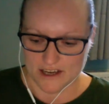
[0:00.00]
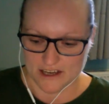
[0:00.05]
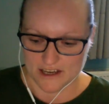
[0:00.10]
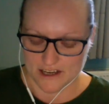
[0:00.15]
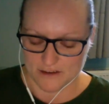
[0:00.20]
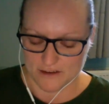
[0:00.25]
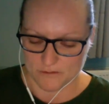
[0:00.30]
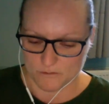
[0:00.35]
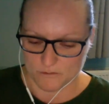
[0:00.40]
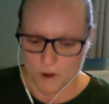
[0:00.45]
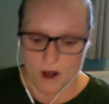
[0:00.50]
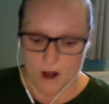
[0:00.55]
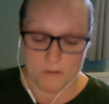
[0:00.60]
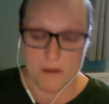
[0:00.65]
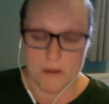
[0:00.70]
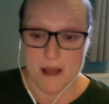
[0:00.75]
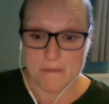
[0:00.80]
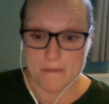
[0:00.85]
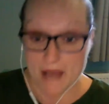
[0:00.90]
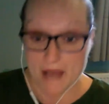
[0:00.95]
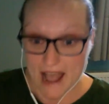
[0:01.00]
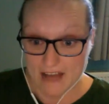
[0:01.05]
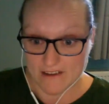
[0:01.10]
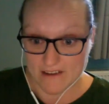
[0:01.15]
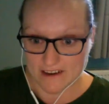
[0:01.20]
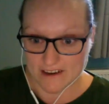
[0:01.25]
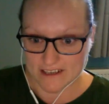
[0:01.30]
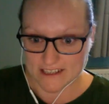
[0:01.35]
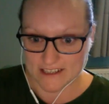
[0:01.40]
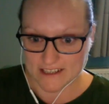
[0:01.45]
my
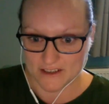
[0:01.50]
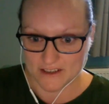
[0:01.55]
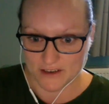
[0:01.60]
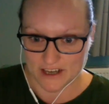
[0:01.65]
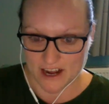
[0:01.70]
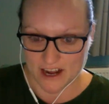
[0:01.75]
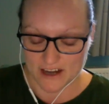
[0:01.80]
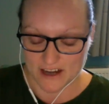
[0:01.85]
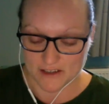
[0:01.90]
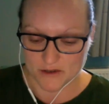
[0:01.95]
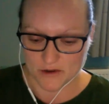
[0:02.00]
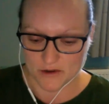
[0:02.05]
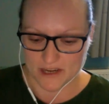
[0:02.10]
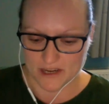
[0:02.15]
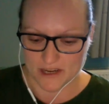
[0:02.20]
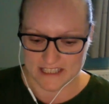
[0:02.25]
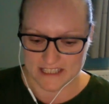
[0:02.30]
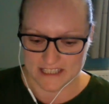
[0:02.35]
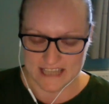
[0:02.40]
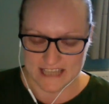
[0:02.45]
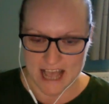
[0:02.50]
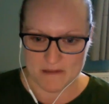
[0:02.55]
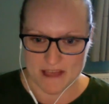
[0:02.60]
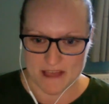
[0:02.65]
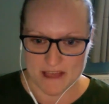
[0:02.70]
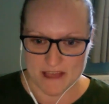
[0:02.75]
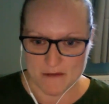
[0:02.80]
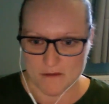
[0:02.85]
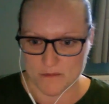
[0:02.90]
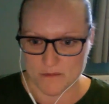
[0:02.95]
parents, kind of talking to them,
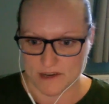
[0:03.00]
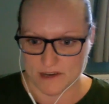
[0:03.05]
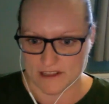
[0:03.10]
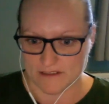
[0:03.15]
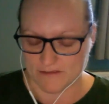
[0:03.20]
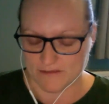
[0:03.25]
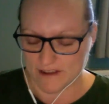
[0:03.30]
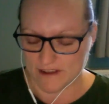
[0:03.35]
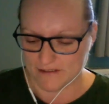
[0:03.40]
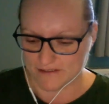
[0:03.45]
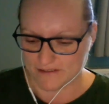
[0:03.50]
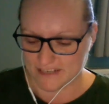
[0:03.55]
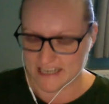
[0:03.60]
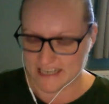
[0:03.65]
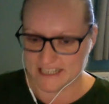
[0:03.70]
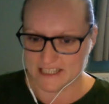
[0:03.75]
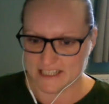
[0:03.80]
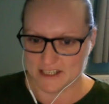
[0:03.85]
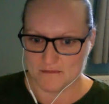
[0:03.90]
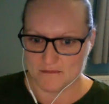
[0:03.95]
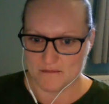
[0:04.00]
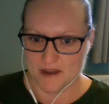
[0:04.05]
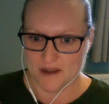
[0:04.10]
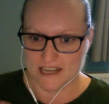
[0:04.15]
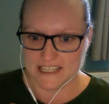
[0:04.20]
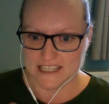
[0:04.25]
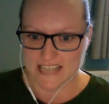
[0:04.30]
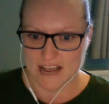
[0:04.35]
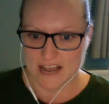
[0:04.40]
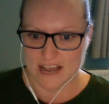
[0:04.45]
and they were born in the 50s, to
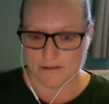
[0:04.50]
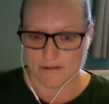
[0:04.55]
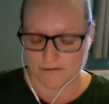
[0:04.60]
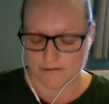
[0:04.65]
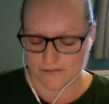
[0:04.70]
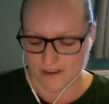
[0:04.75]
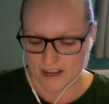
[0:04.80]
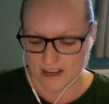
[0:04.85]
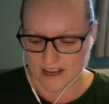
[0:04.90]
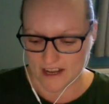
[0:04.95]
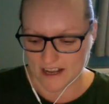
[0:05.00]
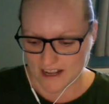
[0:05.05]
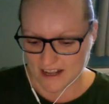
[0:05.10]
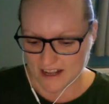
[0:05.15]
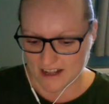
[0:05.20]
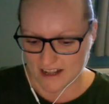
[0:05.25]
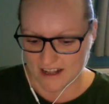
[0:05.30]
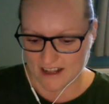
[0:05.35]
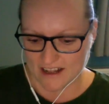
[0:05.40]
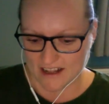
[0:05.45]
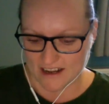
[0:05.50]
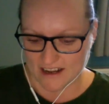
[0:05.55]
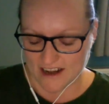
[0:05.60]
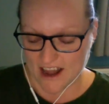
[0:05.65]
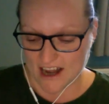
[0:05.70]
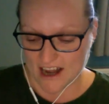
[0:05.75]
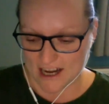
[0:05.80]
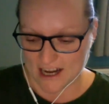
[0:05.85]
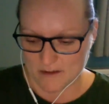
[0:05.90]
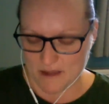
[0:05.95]
myself
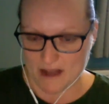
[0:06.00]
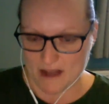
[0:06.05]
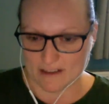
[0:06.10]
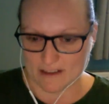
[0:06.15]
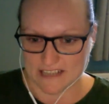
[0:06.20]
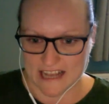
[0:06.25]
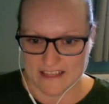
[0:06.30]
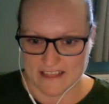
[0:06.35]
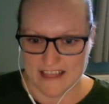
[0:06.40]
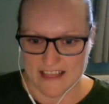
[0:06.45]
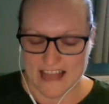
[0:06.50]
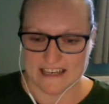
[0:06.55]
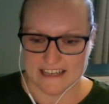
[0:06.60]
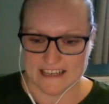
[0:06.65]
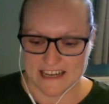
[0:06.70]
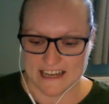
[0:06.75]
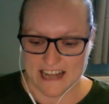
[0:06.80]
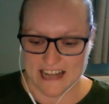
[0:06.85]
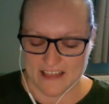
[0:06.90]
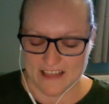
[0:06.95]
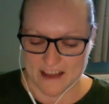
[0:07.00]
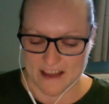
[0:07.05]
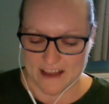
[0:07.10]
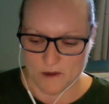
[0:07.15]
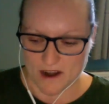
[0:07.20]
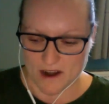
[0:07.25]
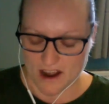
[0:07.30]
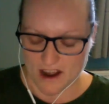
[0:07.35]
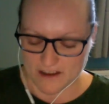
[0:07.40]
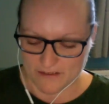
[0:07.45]
learning about it. And then
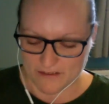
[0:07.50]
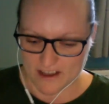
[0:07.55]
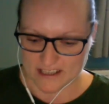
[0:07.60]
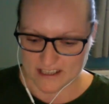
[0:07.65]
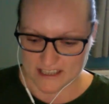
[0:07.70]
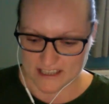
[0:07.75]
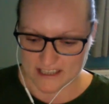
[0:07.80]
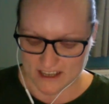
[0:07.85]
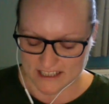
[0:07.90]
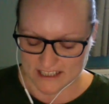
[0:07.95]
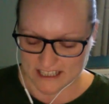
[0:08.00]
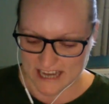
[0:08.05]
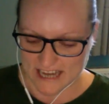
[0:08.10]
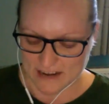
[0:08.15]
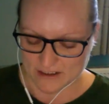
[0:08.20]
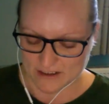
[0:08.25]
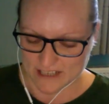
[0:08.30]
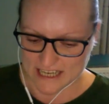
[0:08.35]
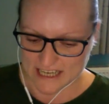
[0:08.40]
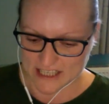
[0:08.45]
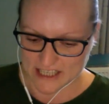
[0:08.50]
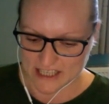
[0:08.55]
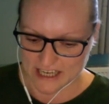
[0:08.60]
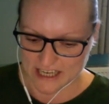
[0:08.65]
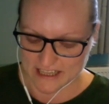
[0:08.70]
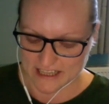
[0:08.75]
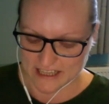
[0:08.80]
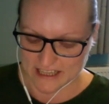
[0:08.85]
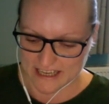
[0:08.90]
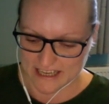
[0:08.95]
when I first started out
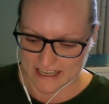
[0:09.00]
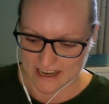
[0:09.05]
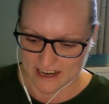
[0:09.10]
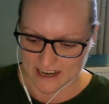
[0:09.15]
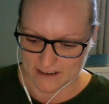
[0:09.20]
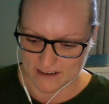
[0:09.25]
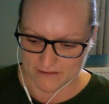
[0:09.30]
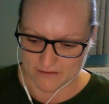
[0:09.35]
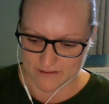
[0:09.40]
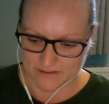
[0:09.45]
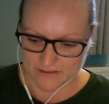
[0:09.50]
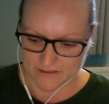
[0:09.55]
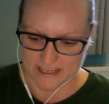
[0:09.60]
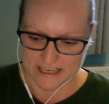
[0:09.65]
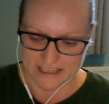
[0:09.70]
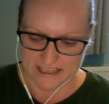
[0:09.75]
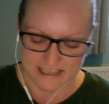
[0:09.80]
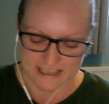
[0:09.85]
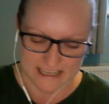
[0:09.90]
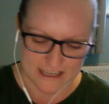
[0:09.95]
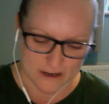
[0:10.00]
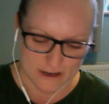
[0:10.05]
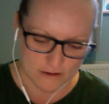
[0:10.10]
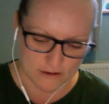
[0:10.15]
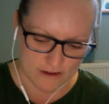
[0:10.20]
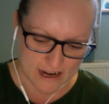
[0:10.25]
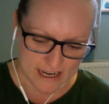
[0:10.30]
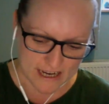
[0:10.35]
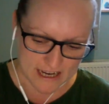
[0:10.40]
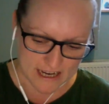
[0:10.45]
teaching, the
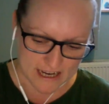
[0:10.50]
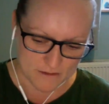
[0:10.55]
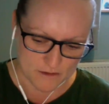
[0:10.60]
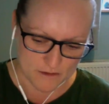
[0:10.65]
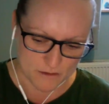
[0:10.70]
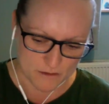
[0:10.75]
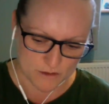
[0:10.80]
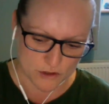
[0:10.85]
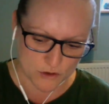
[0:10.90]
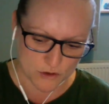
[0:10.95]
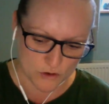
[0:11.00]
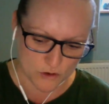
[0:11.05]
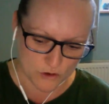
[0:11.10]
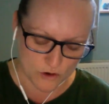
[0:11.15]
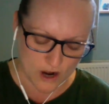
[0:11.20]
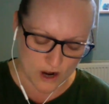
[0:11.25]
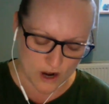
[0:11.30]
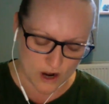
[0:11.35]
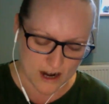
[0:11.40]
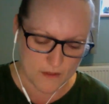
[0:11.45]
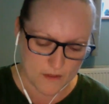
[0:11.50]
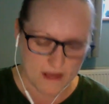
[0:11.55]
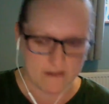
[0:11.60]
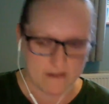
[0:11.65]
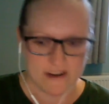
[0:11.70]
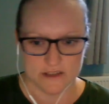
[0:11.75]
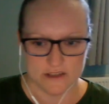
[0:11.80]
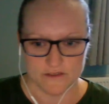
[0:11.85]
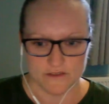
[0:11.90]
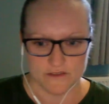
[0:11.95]
curriculum that was taught, I know
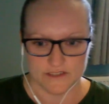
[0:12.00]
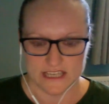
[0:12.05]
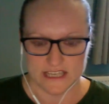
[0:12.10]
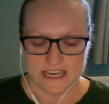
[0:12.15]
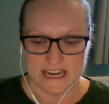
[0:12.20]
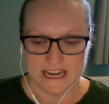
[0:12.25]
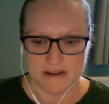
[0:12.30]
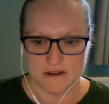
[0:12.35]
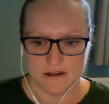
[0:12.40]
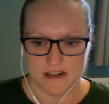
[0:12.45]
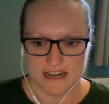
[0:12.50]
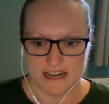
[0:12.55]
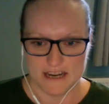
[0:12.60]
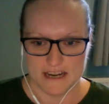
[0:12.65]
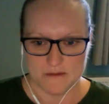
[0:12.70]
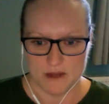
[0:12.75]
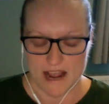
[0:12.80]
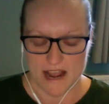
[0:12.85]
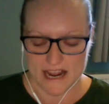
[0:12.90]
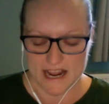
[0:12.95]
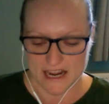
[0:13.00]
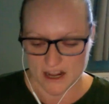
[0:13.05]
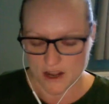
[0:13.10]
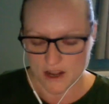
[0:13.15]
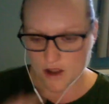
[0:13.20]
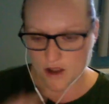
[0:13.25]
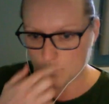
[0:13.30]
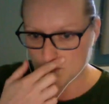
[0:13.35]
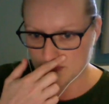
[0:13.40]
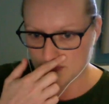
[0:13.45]
there is obviously leeway
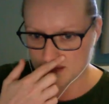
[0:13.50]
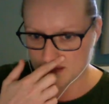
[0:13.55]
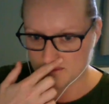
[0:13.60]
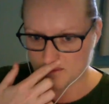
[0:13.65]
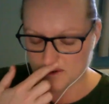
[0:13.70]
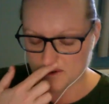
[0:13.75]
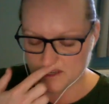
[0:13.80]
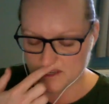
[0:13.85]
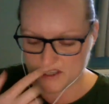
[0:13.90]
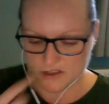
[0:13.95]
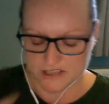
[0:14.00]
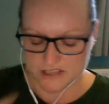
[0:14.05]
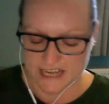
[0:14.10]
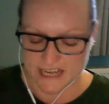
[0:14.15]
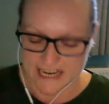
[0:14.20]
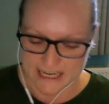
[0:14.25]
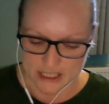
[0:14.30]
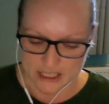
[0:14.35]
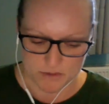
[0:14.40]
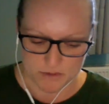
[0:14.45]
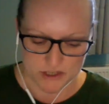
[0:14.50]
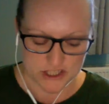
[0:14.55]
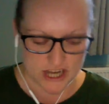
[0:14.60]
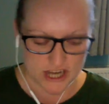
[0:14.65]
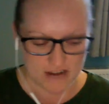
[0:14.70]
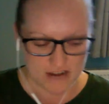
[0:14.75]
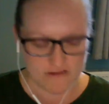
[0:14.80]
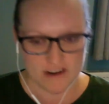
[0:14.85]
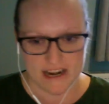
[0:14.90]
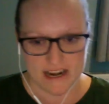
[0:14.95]
within what you teach, but
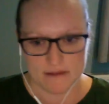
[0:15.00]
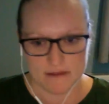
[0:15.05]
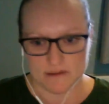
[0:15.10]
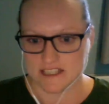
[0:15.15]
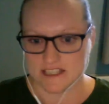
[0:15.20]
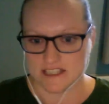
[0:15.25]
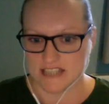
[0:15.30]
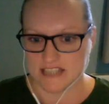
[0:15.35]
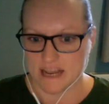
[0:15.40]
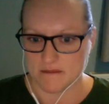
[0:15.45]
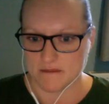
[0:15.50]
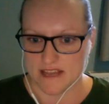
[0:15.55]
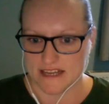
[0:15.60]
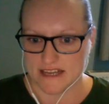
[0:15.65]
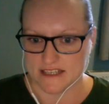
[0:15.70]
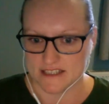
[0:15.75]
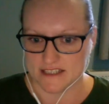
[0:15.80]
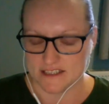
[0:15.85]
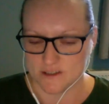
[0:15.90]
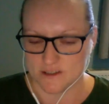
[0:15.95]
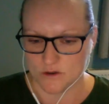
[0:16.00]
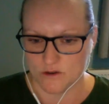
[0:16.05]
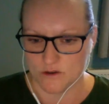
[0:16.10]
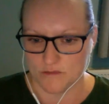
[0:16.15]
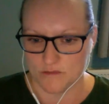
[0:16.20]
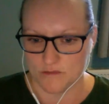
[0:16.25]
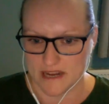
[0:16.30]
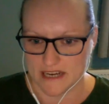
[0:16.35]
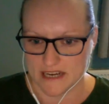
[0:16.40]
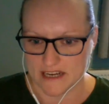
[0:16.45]
generally it was the same things sort
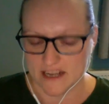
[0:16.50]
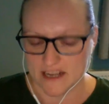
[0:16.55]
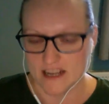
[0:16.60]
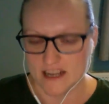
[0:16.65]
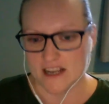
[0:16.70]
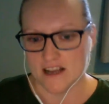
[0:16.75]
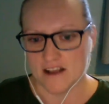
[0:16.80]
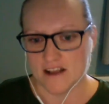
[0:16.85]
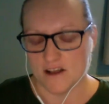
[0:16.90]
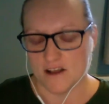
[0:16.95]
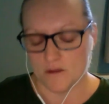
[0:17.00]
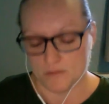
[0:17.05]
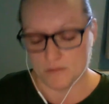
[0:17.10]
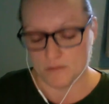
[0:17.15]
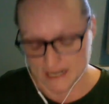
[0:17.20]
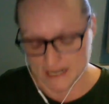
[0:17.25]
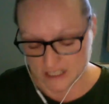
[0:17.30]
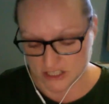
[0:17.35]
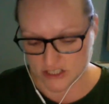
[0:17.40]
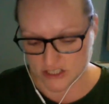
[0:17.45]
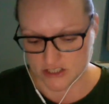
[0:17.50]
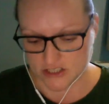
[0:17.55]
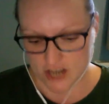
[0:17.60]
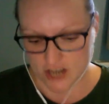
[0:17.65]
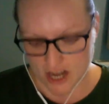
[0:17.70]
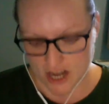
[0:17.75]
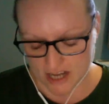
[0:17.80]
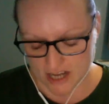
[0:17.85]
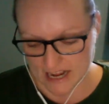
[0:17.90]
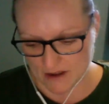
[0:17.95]
of being
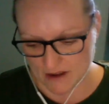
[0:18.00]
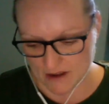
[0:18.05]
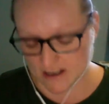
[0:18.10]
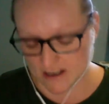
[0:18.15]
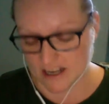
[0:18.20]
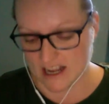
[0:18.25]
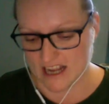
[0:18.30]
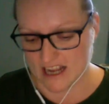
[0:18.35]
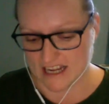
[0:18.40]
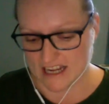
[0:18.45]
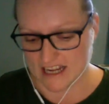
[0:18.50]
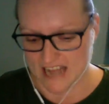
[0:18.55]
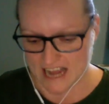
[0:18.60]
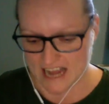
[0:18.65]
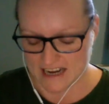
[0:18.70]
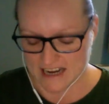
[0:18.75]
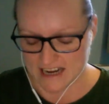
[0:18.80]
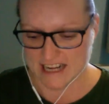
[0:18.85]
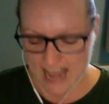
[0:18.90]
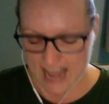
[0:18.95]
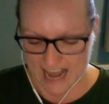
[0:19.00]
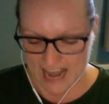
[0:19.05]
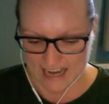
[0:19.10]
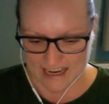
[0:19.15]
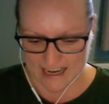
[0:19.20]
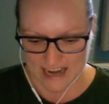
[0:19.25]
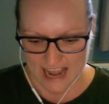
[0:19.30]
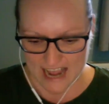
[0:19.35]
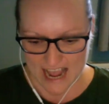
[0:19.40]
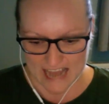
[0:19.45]
churned out again and
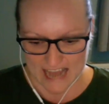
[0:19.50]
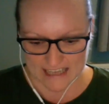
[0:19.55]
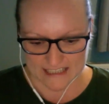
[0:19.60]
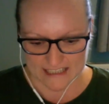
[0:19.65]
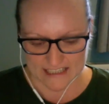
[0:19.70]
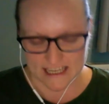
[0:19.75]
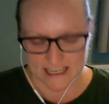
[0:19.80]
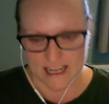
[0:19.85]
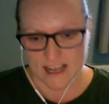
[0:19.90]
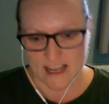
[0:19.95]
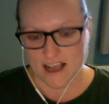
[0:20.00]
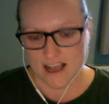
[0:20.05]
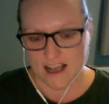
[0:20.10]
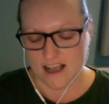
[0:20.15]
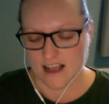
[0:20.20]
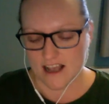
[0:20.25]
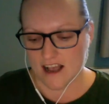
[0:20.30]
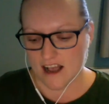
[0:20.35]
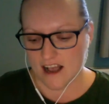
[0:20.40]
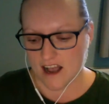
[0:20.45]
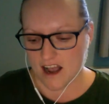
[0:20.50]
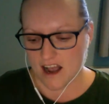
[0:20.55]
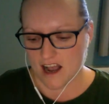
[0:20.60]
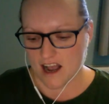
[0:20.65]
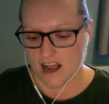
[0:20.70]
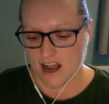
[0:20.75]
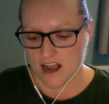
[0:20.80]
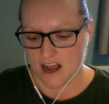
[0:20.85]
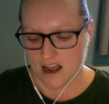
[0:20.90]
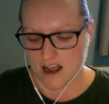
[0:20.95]
again. And
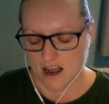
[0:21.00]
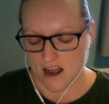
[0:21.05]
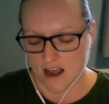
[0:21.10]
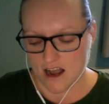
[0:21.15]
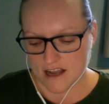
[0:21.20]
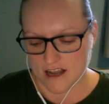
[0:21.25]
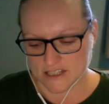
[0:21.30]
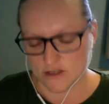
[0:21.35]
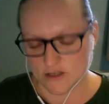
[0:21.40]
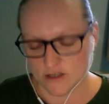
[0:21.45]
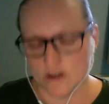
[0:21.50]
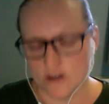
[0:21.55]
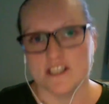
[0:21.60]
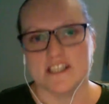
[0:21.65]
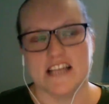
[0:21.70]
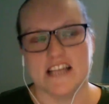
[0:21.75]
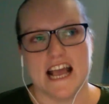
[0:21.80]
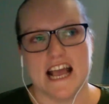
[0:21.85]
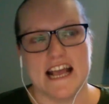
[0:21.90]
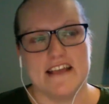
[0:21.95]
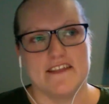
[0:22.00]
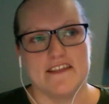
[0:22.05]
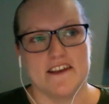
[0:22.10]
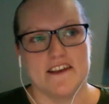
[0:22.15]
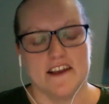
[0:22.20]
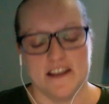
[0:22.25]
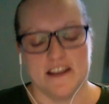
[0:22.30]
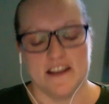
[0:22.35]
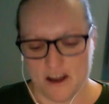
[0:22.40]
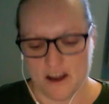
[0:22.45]
it's not to say
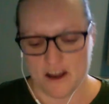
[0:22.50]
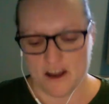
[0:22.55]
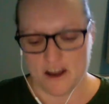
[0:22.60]
that,